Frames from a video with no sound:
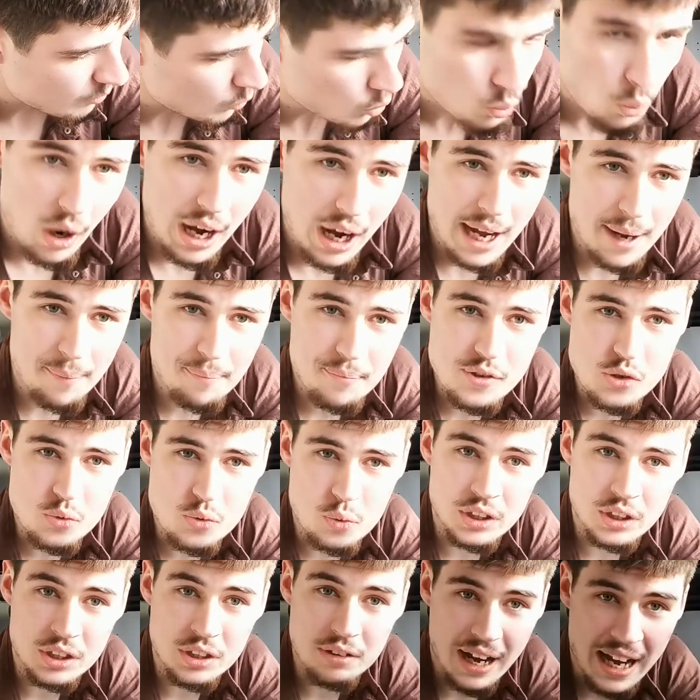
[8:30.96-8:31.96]
what happens
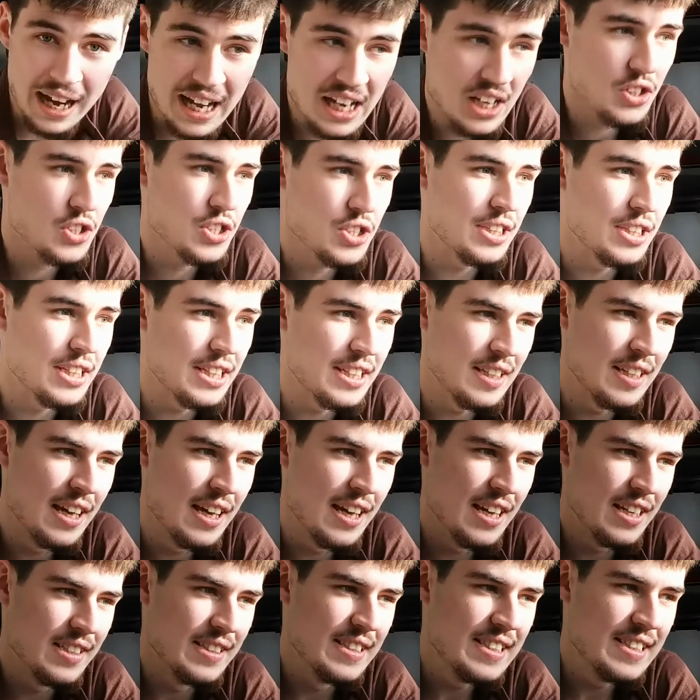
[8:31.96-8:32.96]
when you actually
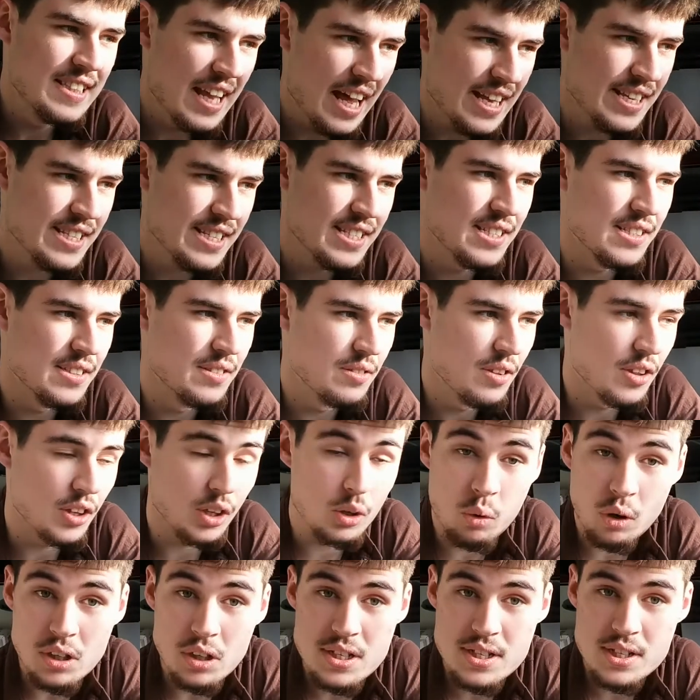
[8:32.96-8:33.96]
lessen the
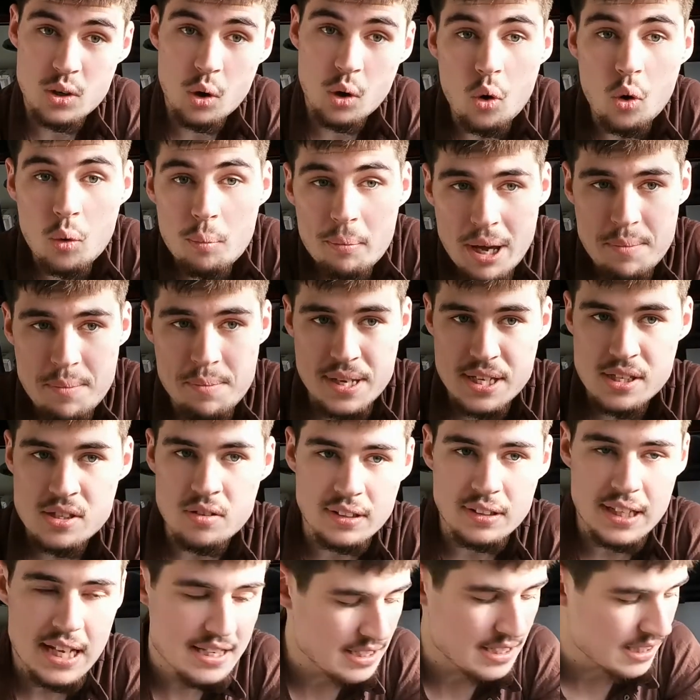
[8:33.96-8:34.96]
quality? Or maybe it's
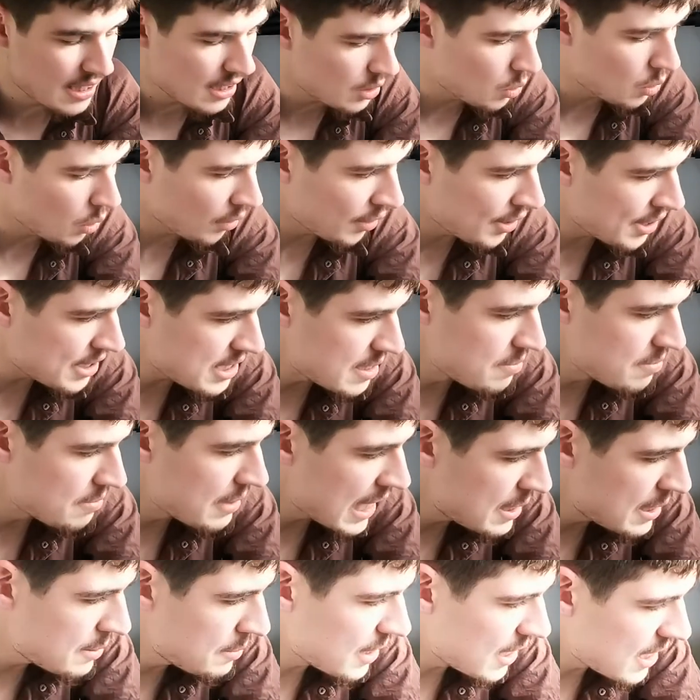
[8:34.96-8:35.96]
not lessening the quality,
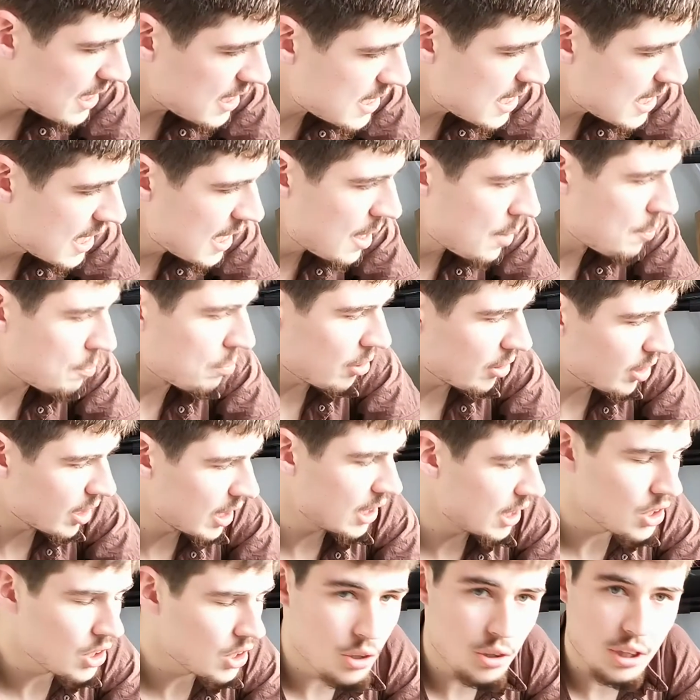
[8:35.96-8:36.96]
maybe it's
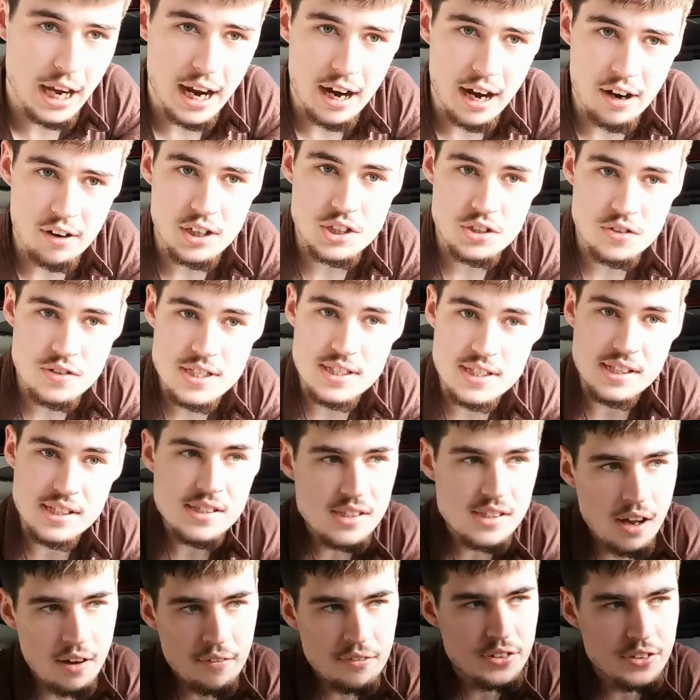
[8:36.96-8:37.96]
bringing new characteristic
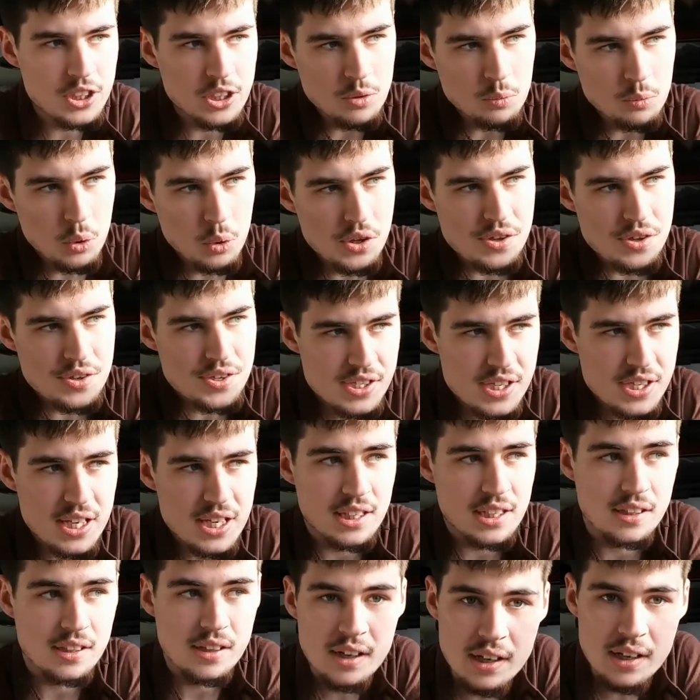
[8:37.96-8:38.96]
stuff that you wouldn't see.